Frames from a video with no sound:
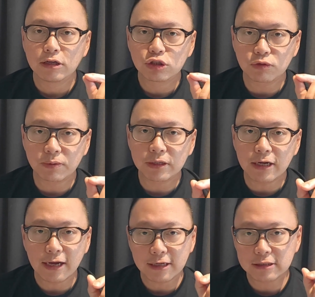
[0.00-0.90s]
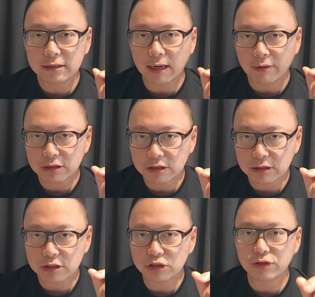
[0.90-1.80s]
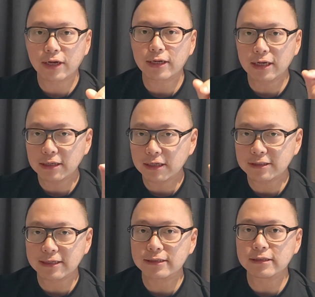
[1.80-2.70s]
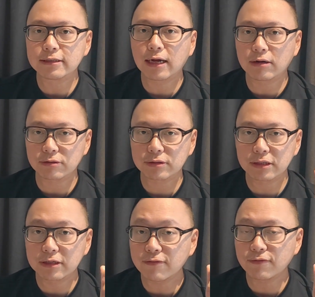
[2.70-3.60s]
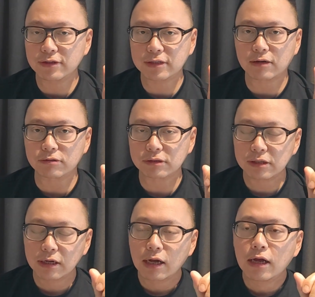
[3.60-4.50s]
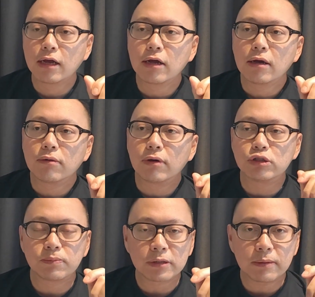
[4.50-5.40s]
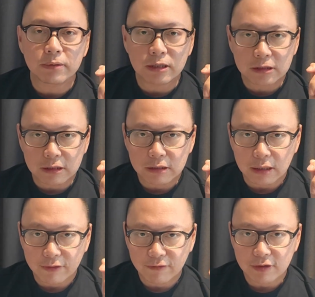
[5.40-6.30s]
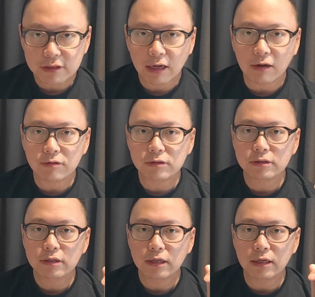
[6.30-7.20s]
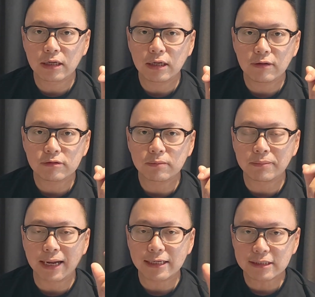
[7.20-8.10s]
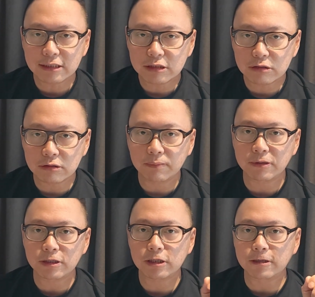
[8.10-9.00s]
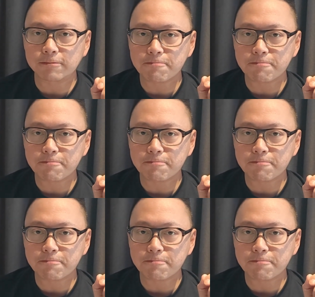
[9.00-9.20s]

Jupiter has directional strength in the ascendant house, in the first house. When Jupiter is in the first house, it gives blessings to the person.